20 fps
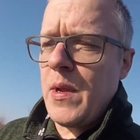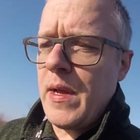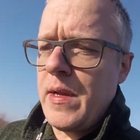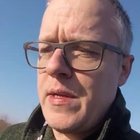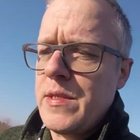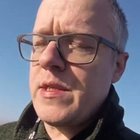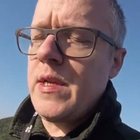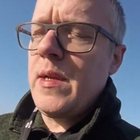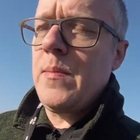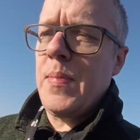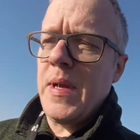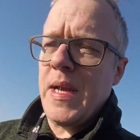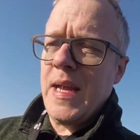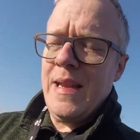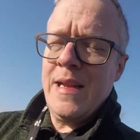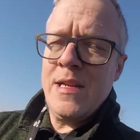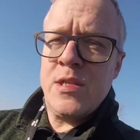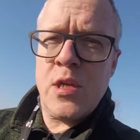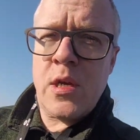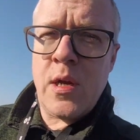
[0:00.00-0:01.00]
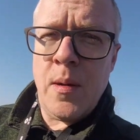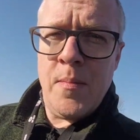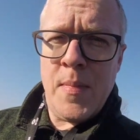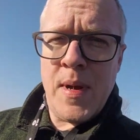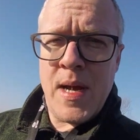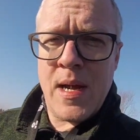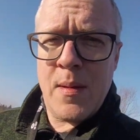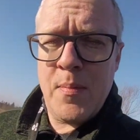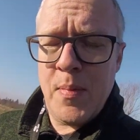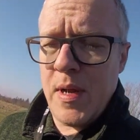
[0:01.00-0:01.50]
I could see it beginning to come
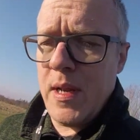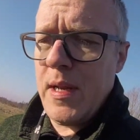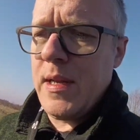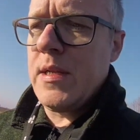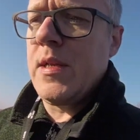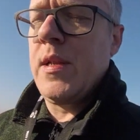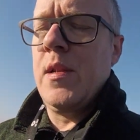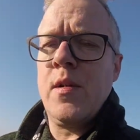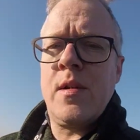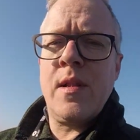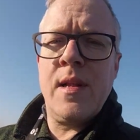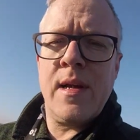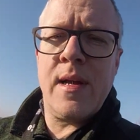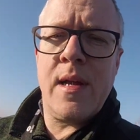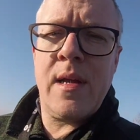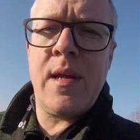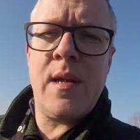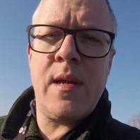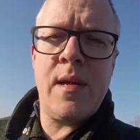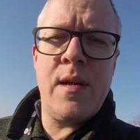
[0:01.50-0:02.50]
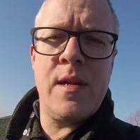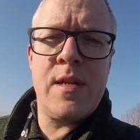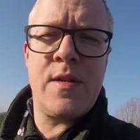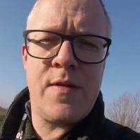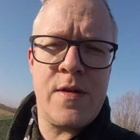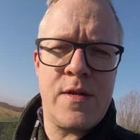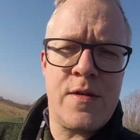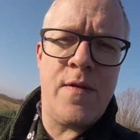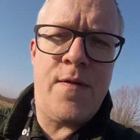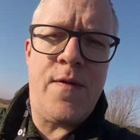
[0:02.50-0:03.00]
back, beginning to look like
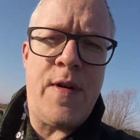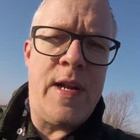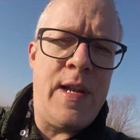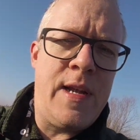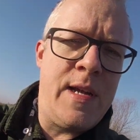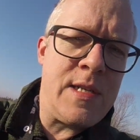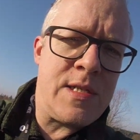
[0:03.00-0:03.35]
it's finding